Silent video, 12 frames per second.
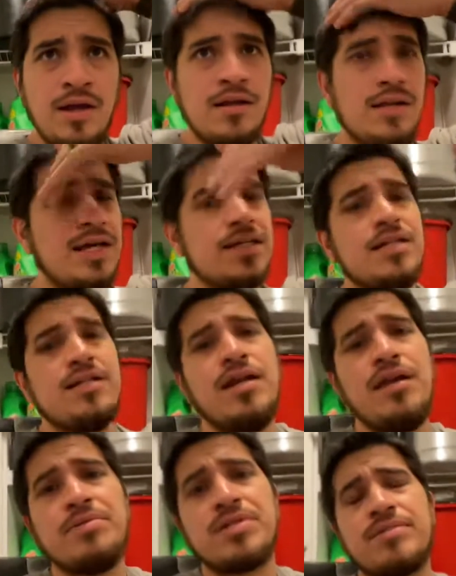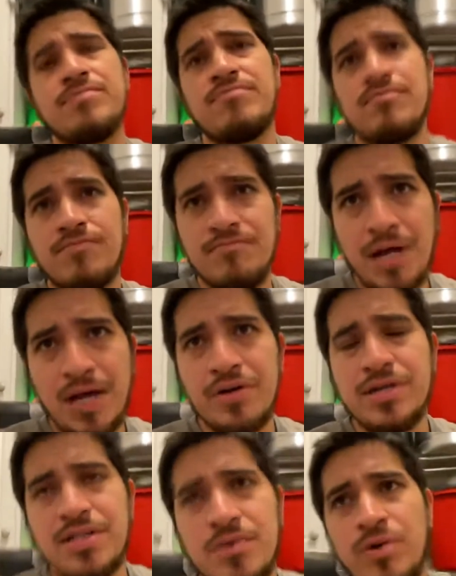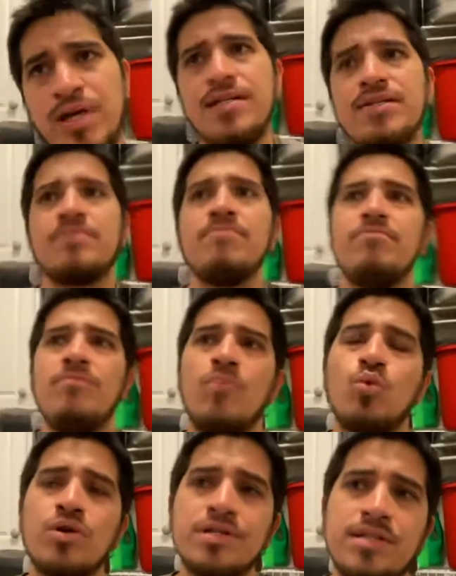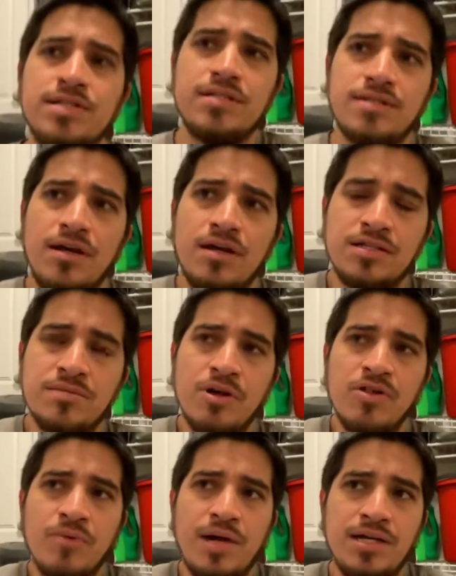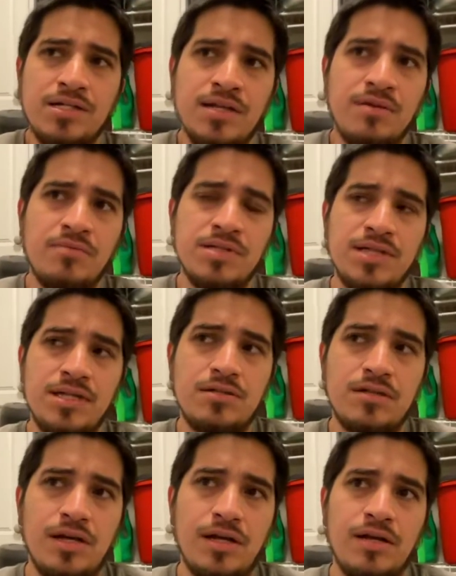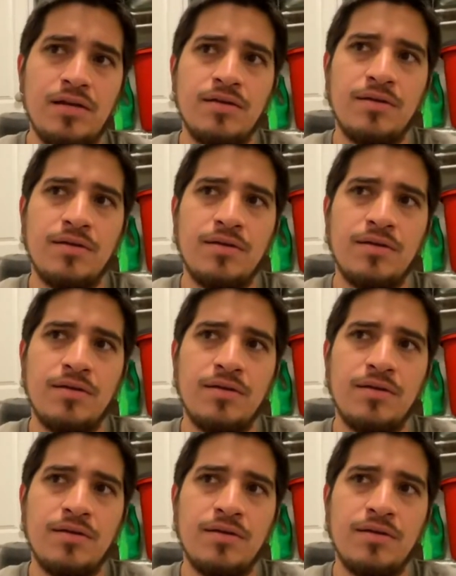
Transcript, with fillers: like I said, today was better in some ways, worse in uh, some other ways than it was yesterday.